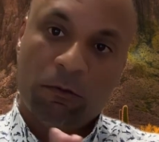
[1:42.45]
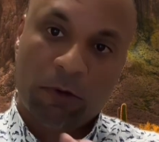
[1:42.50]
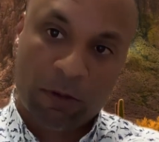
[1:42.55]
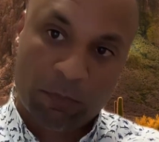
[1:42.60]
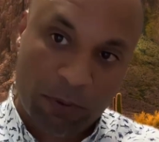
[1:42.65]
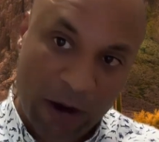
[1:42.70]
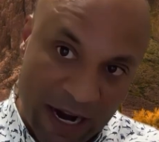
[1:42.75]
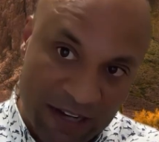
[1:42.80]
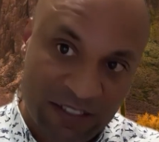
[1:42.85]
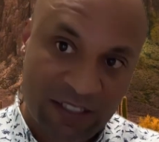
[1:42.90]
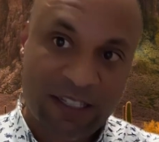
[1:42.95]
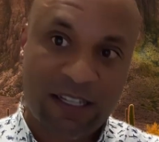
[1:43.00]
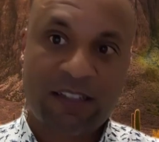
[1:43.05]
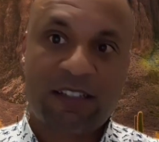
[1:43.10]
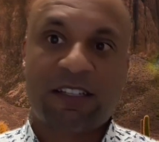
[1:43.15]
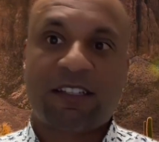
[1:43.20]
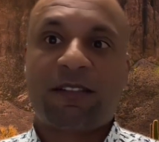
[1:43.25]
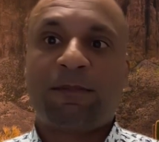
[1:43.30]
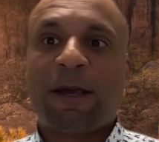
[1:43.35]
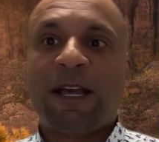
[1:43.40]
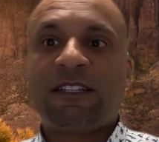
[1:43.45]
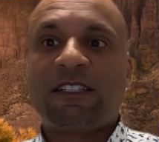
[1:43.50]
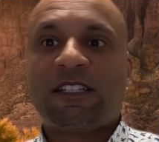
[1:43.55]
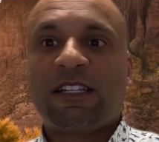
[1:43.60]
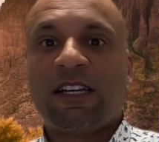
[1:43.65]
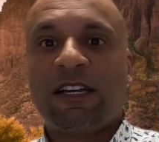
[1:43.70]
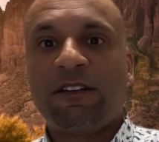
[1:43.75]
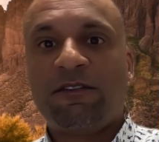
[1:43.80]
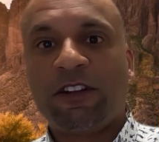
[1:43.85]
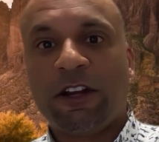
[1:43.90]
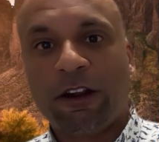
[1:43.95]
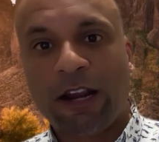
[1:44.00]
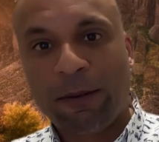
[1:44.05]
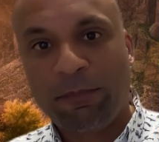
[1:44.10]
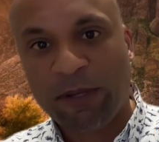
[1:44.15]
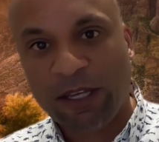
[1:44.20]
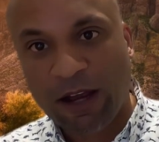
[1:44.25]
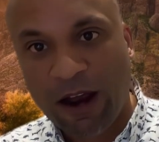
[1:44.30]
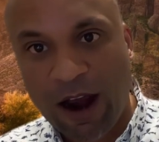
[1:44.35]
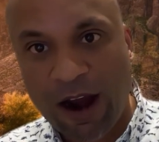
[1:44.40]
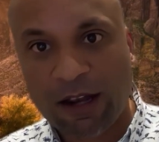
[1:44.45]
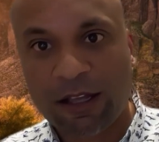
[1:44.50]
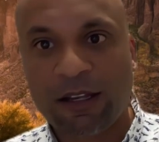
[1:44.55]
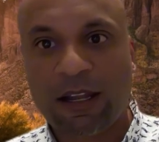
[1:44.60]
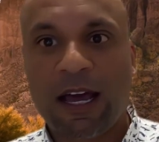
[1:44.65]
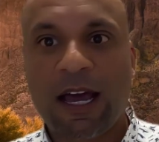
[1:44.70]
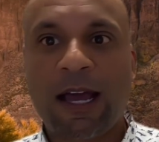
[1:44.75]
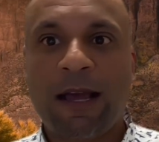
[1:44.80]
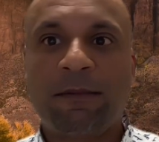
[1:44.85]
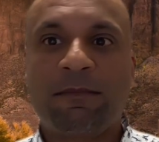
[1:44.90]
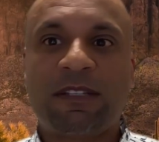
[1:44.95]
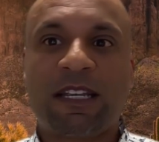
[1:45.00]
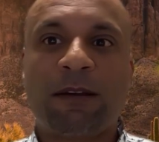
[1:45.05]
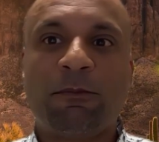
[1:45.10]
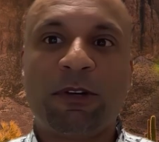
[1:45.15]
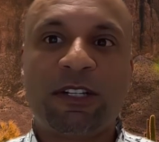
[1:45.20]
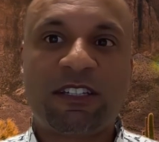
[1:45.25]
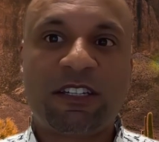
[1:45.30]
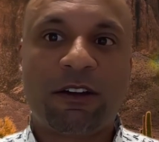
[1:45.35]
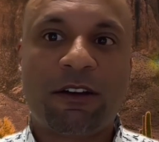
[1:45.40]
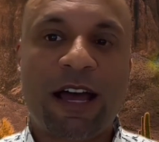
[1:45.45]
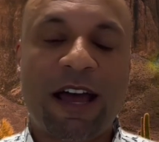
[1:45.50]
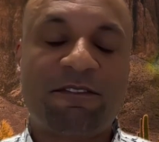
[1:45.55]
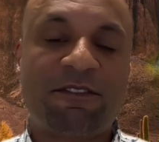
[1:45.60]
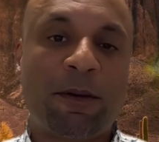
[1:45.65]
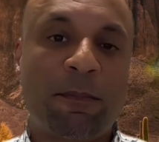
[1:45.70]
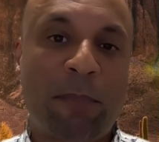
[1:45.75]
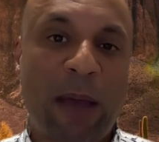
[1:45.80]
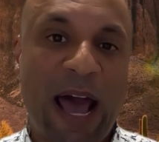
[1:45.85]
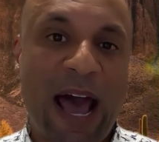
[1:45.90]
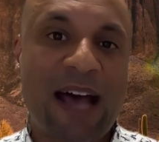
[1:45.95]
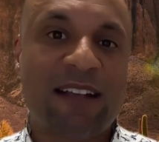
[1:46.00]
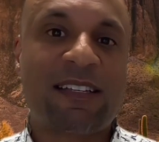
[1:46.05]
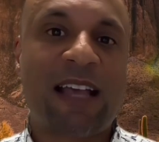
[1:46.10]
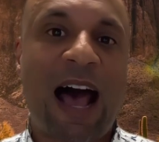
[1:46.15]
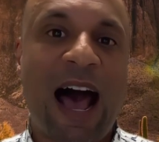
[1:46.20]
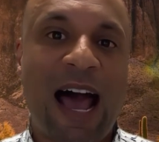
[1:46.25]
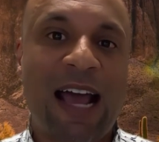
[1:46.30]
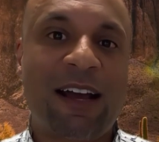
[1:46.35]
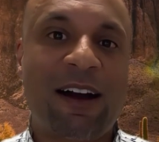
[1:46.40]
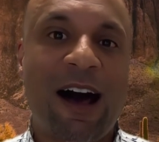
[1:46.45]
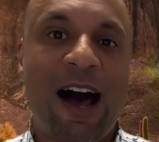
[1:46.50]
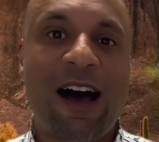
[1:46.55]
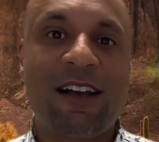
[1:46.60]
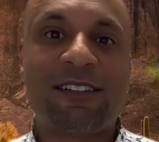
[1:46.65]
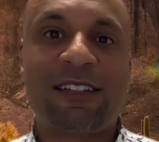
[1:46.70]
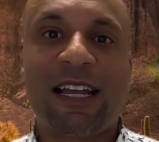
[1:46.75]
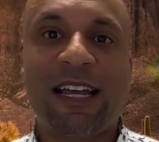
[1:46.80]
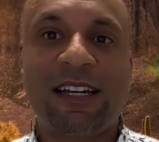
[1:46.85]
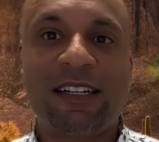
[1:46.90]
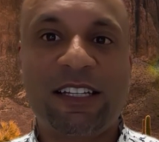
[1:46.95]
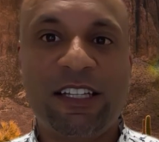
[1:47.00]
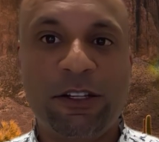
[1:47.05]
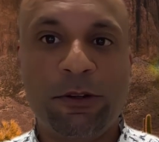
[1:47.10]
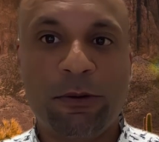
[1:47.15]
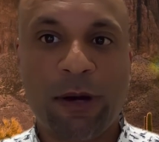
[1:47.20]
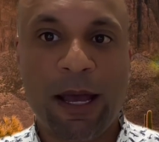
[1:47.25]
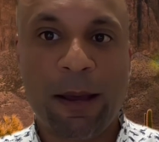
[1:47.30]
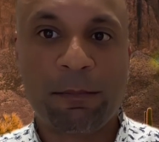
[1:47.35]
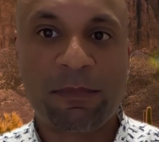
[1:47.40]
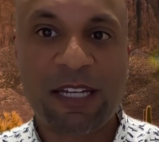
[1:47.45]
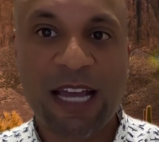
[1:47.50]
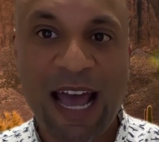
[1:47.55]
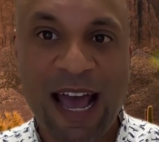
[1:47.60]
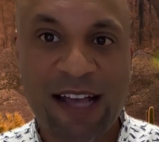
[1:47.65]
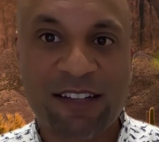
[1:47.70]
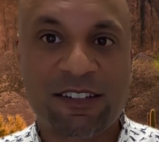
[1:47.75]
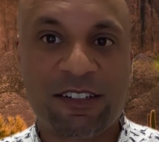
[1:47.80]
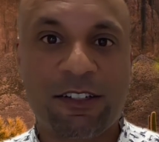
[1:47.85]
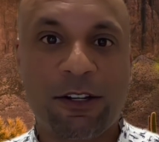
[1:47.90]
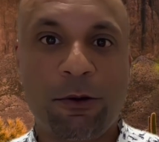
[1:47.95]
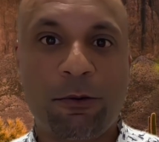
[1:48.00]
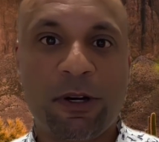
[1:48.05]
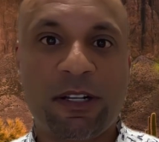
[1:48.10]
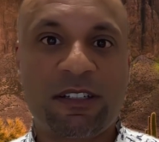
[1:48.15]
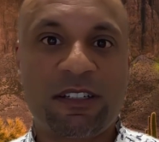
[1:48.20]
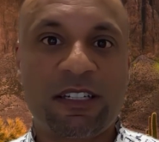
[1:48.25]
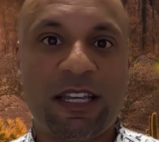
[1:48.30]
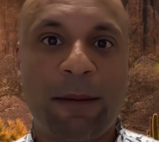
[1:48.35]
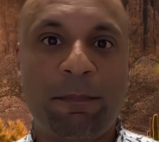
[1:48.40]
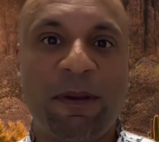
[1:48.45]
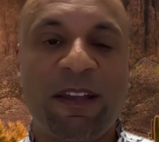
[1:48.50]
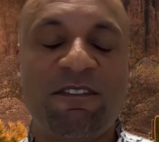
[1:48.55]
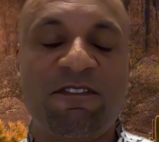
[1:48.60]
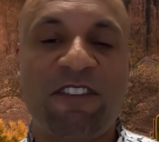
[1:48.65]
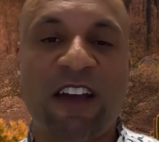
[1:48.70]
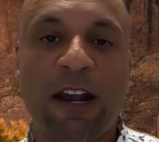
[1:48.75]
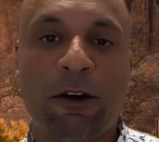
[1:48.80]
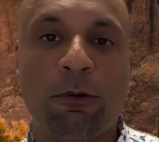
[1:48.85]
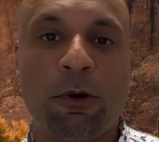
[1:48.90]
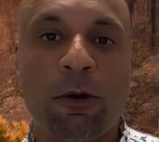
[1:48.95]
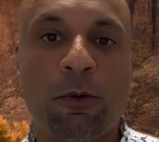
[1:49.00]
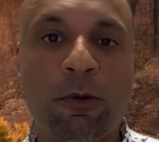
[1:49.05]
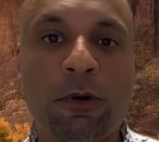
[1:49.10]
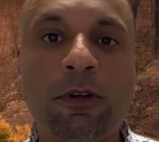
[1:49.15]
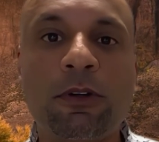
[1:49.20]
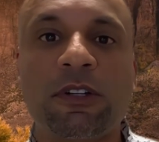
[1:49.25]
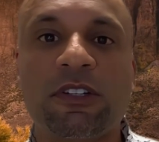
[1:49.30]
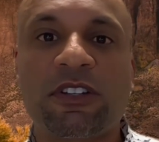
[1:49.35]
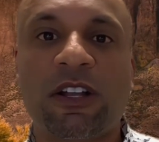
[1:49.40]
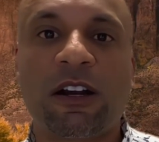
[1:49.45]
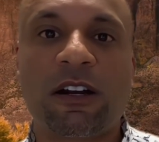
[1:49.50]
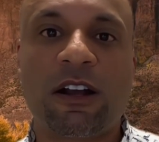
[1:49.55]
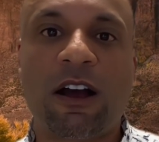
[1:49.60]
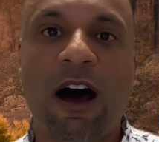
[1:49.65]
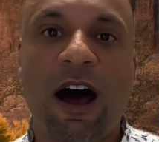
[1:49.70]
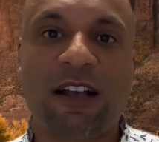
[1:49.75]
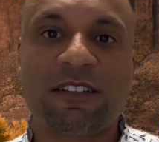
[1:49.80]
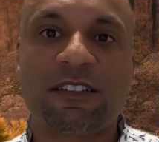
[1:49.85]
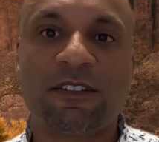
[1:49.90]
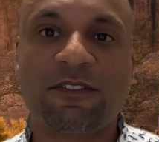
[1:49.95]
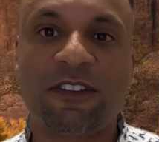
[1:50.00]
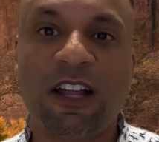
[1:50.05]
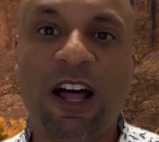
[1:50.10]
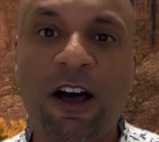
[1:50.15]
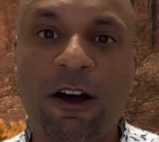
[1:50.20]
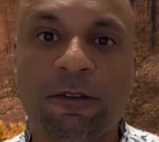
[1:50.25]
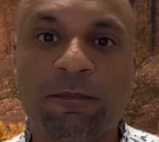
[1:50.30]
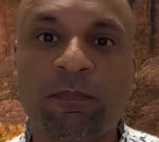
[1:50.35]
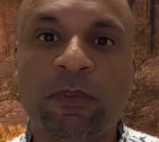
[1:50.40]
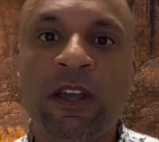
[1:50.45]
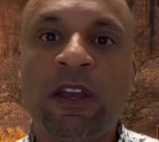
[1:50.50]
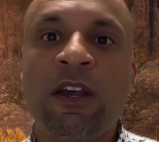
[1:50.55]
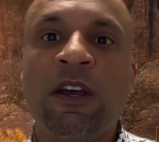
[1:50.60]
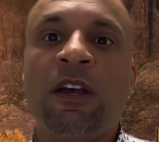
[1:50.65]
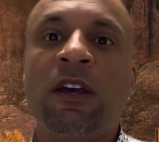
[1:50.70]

When pricing gets expensive, your APR climbs, and we still have to pass high cost and QM tests. No one's skipping federal rules on cost of loan.